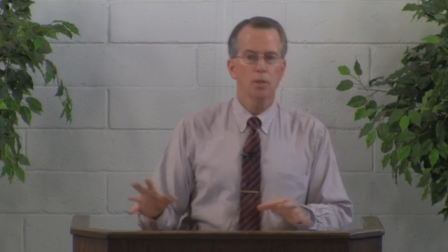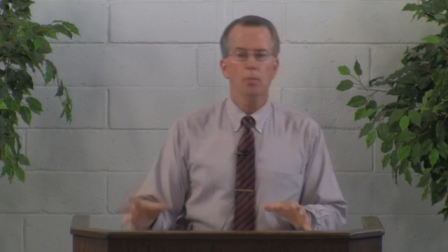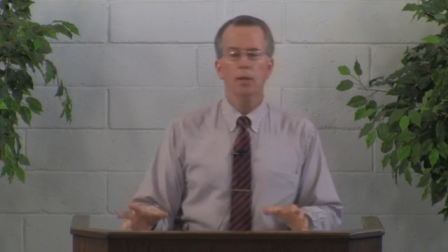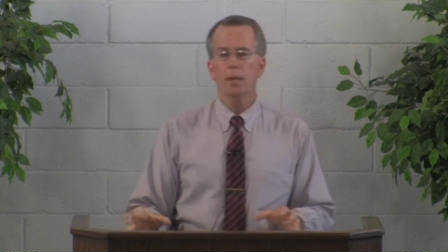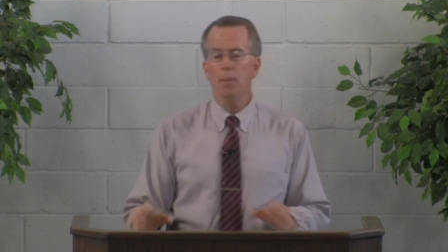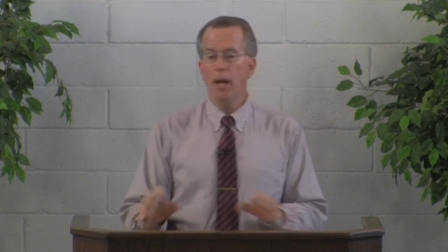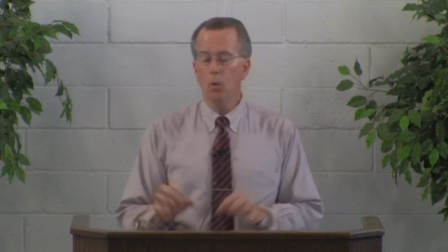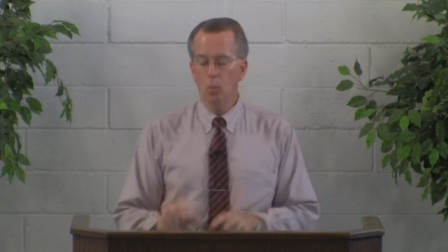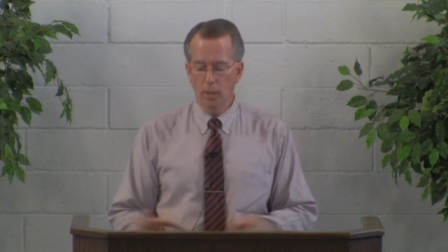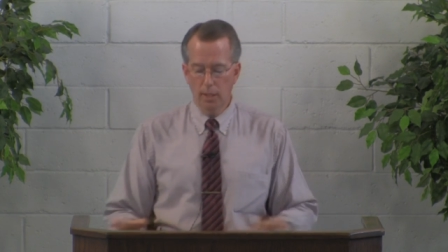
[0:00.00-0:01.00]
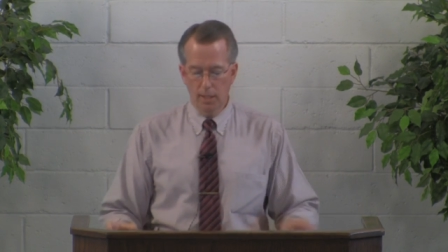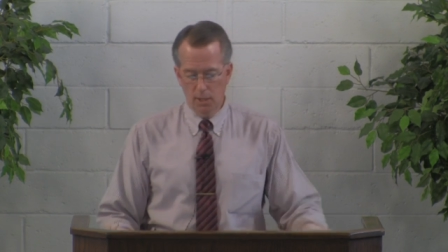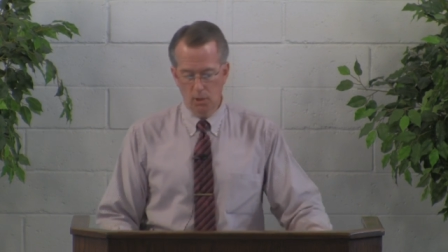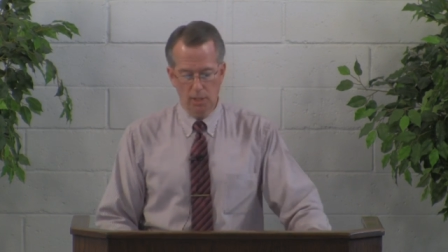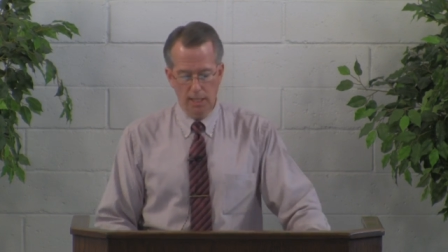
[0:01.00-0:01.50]
to bring about what it
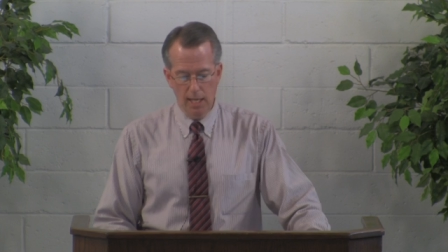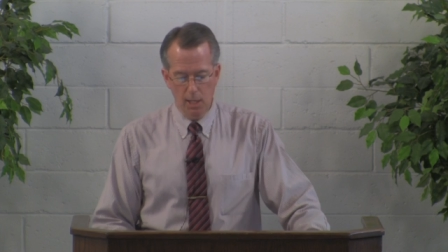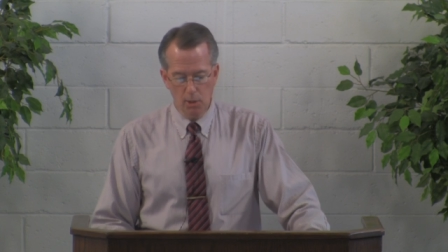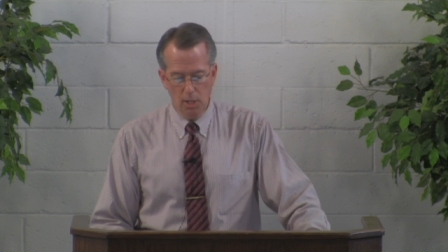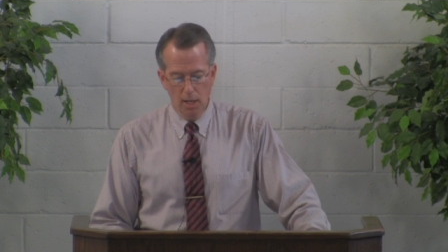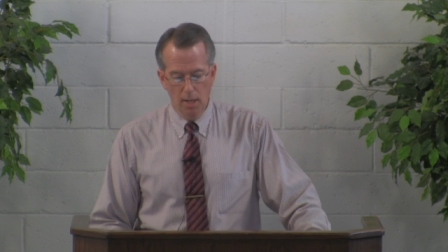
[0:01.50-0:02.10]
is he has